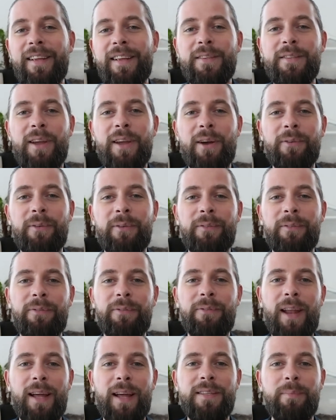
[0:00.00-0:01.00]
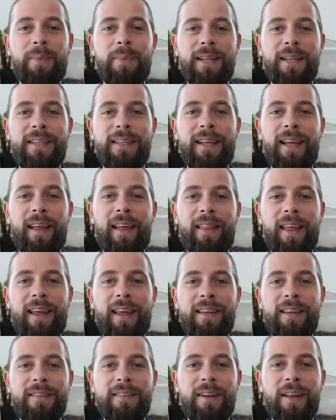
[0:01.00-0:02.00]
So flexibility, I
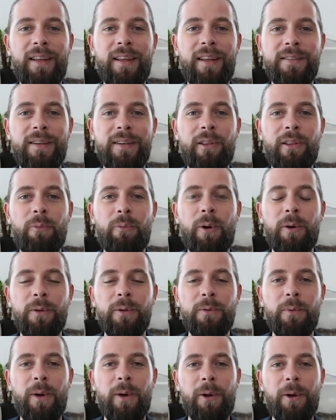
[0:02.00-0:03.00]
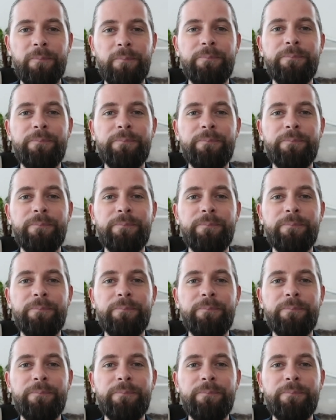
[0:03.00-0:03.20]
think, is another one as well.